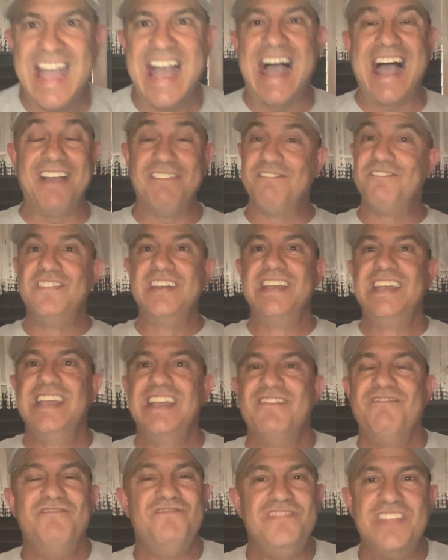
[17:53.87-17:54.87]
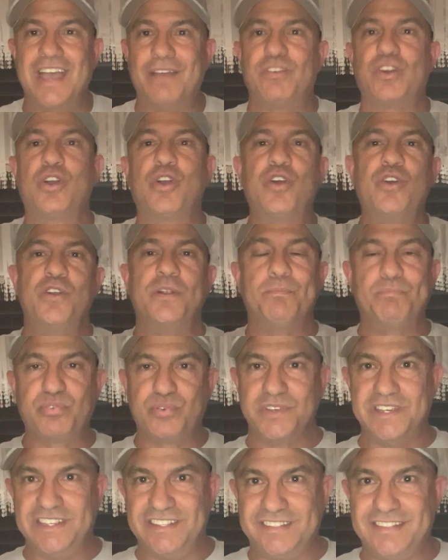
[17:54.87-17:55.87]
I've never heard a
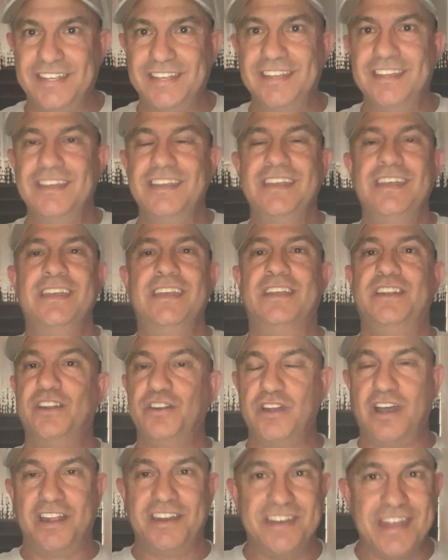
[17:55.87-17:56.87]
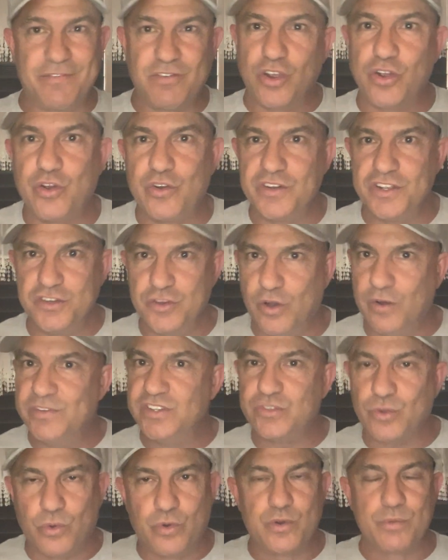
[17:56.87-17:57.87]
priest, I've never heard a
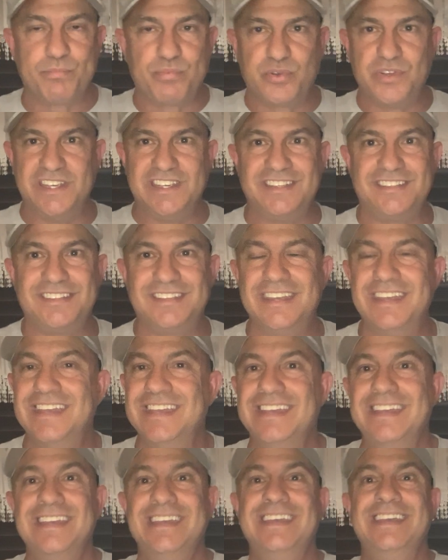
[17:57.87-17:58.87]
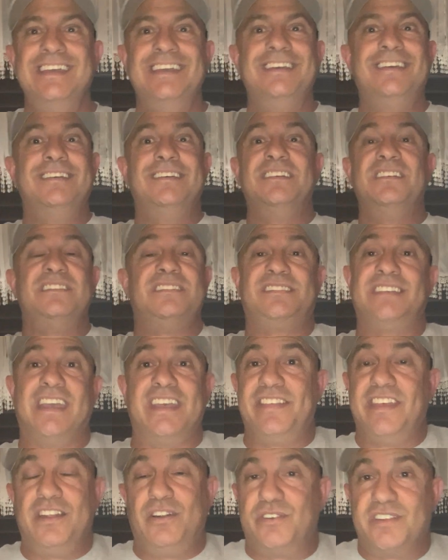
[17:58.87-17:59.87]
Novus Ordo priest
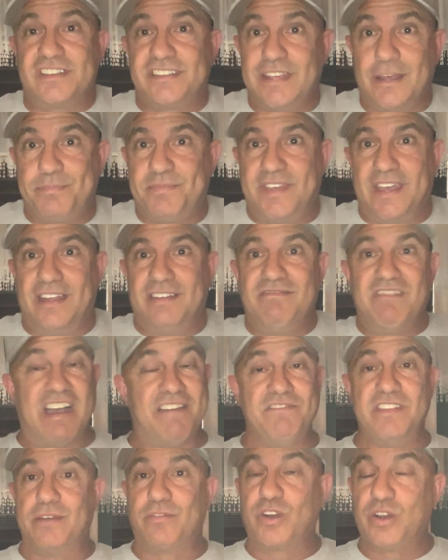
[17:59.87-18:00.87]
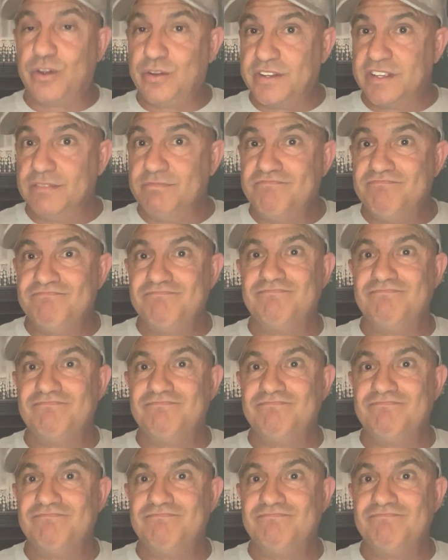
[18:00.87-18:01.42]
say they don't accept that. I've never heard it.